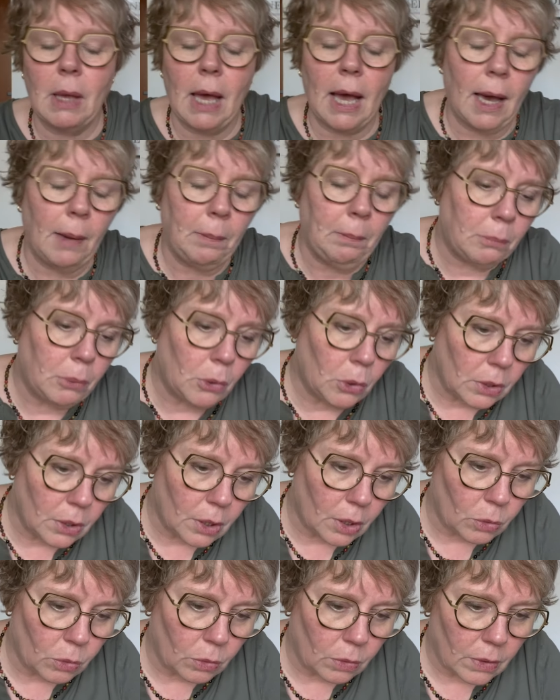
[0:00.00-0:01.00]

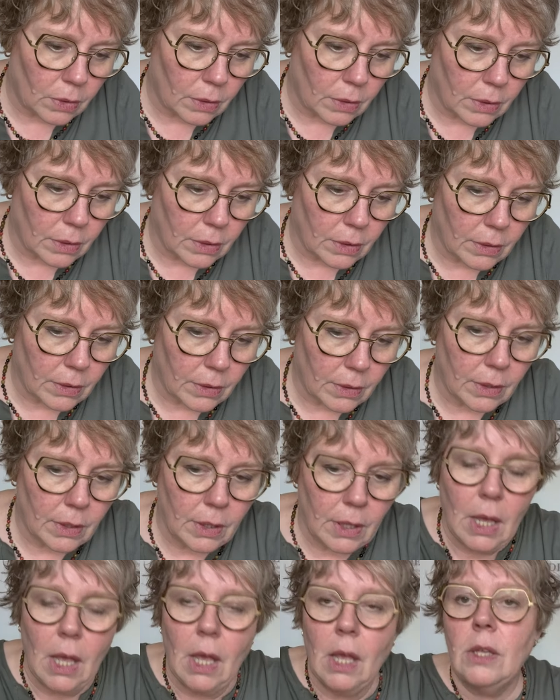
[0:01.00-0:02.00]
Apollo.
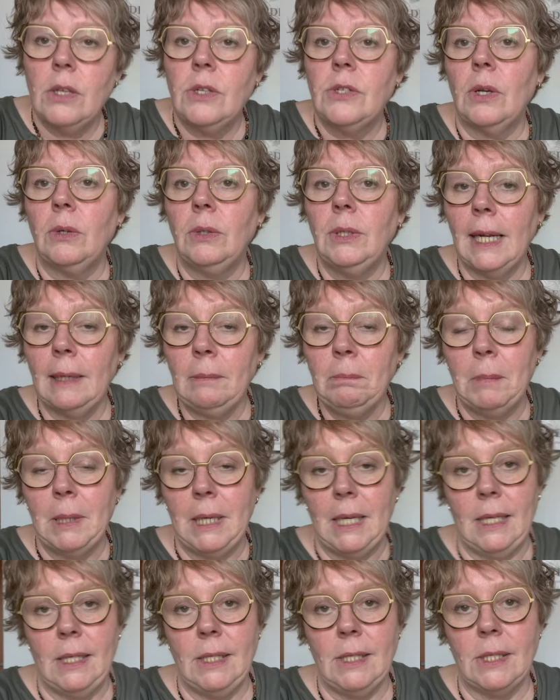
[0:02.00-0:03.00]
So that
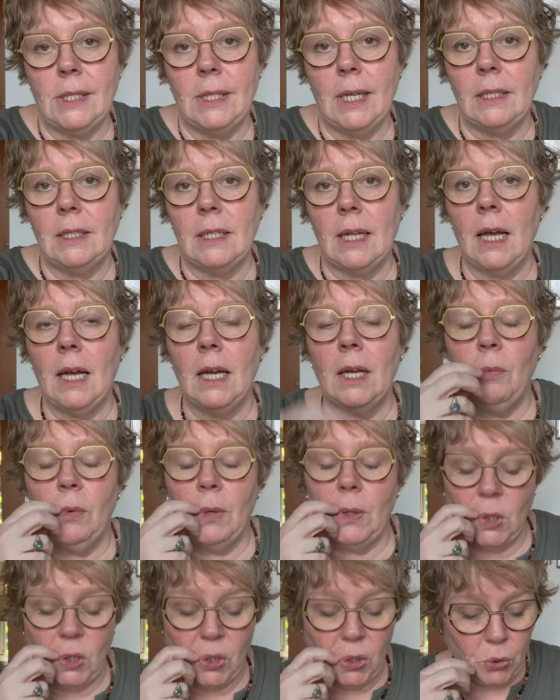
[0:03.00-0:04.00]
means that I
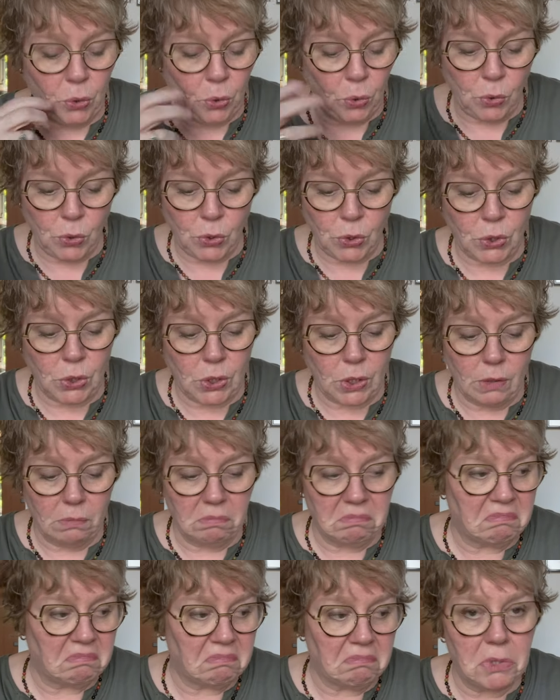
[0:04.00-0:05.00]
will lose
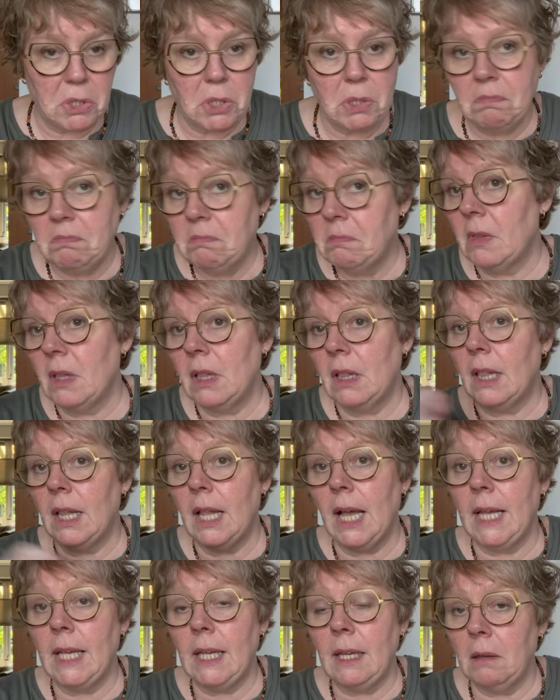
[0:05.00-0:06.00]

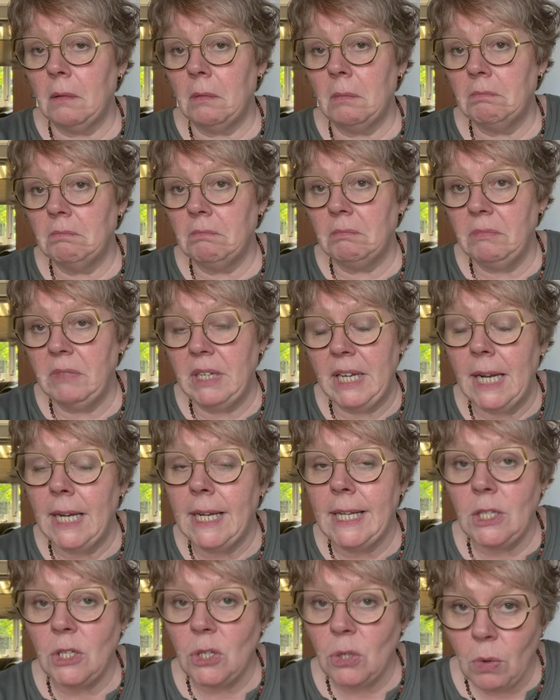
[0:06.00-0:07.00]
like
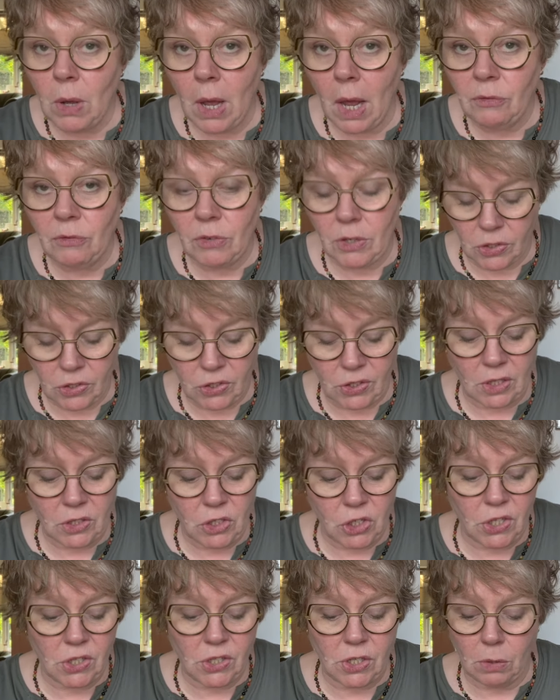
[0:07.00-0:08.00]
nearly 200
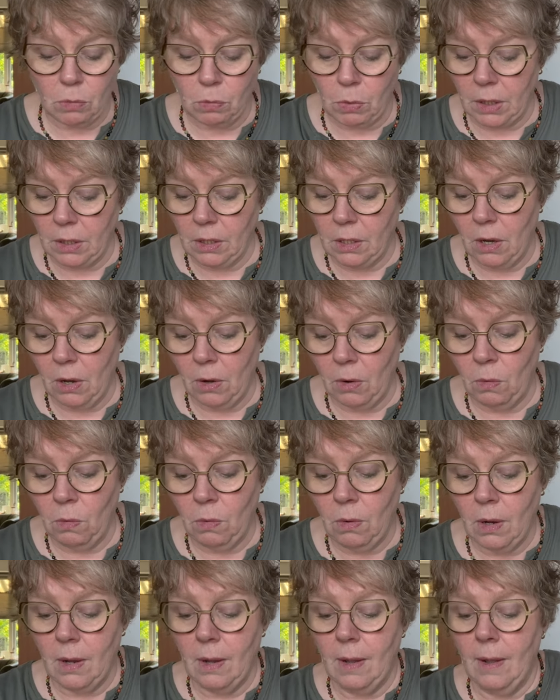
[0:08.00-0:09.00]
stitches in one go.